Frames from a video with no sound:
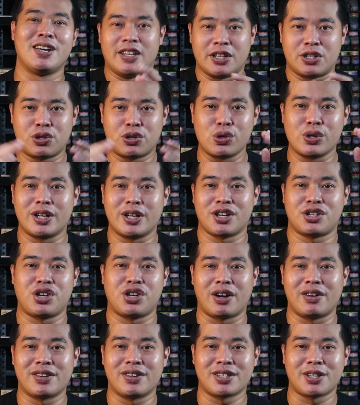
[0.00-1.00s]
It's through their
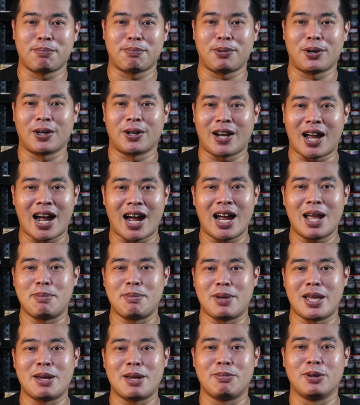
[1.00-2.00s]
generous support I
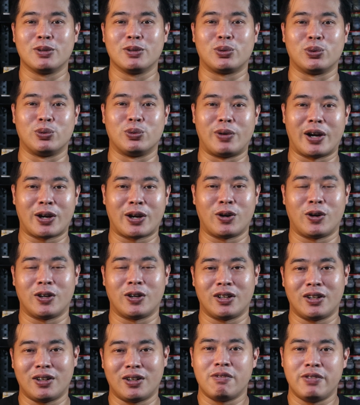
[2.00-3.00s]
am able to
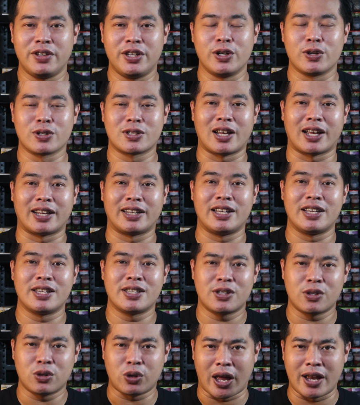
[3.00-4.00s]
record videos like
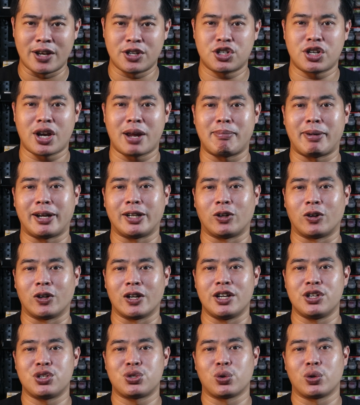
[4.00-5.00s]
this and share my
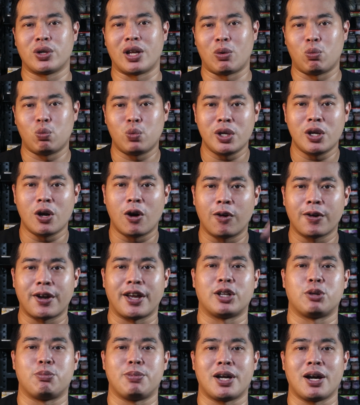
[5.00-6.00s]
knowledge so that we all
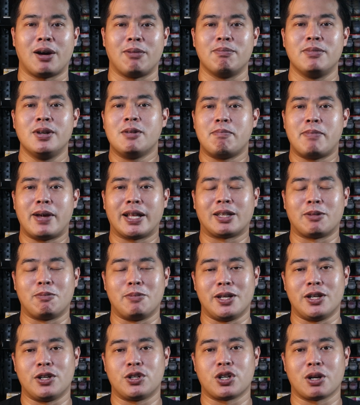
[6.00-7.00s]
get to become better
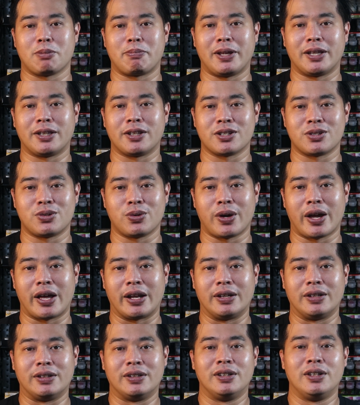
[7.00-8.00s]
miniature painters together.